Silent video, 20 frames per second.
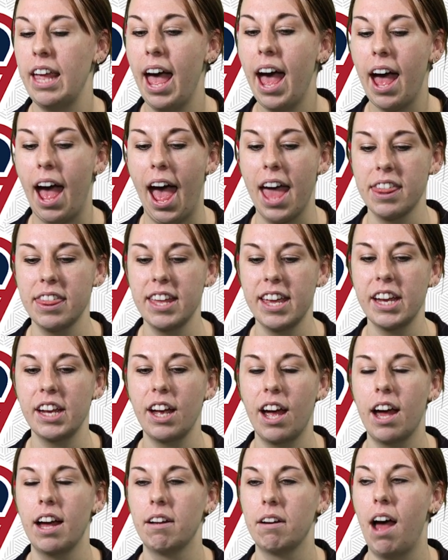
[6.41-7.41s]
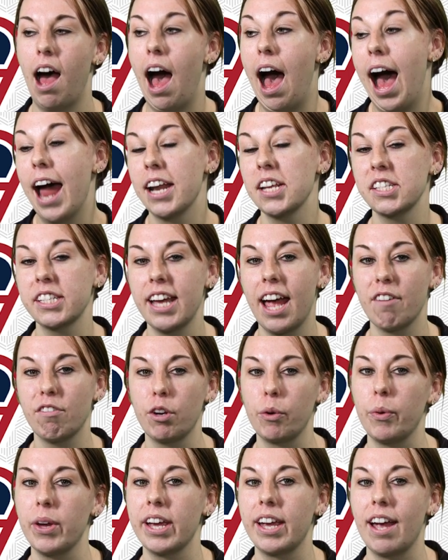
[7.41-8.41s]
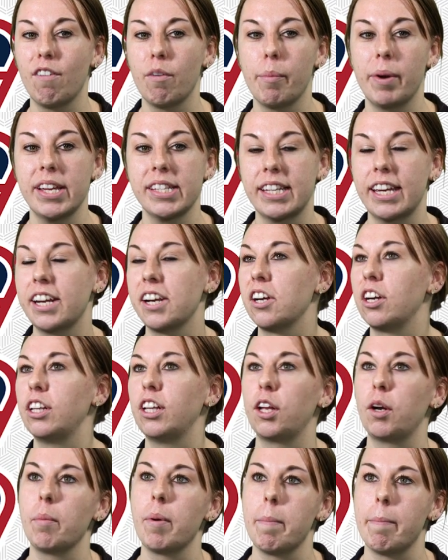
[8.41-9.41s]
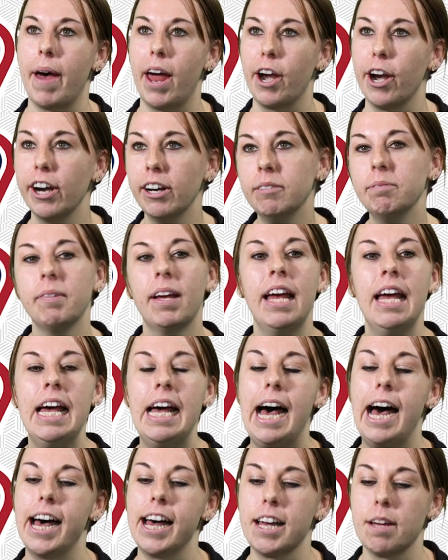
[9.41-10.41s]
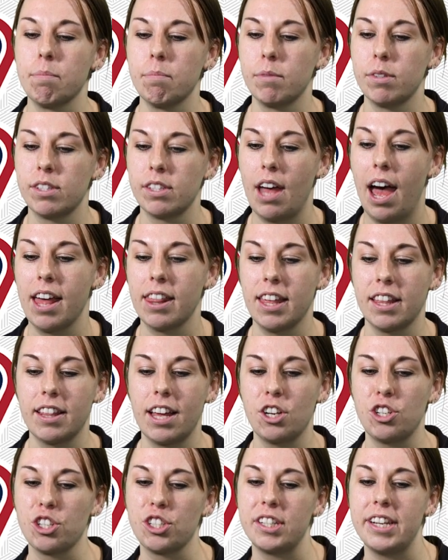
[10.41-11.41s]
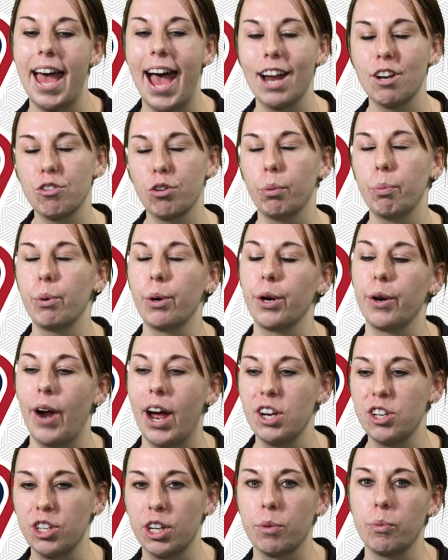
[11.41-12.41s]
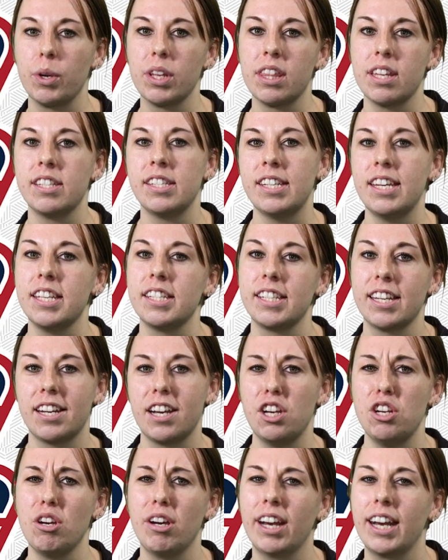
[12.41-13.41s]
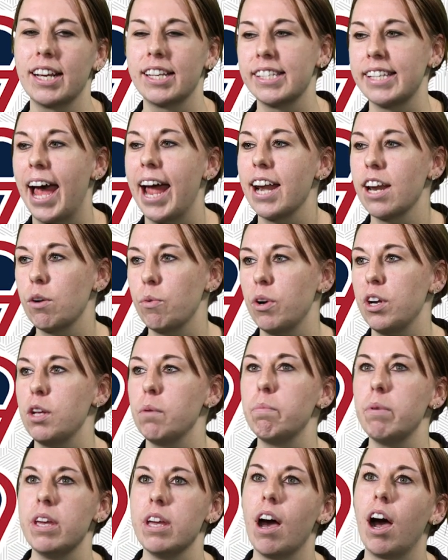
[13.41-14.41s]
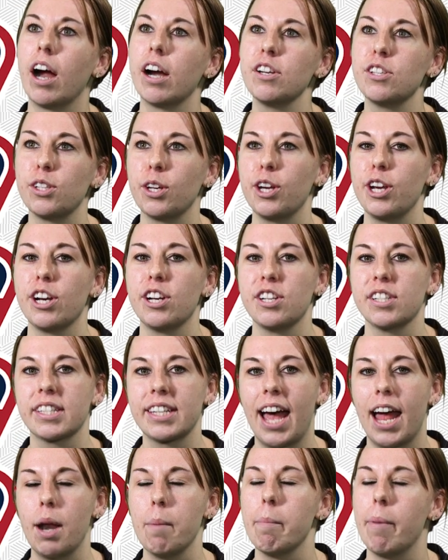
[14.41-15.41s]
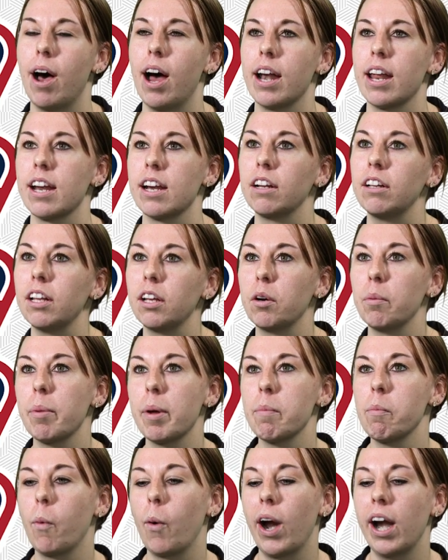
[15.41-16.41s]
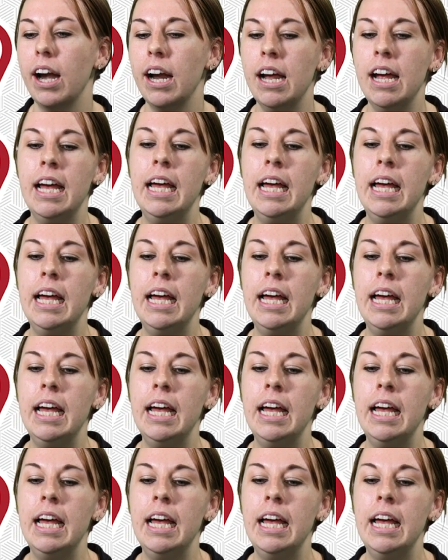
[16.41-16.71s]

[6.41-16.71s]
Yeah, I think honestly every week everybody's getting a little bit better. I think that's just natural progression with the season, and you get excited when you PR, so you're just kind of bought in a little bit more.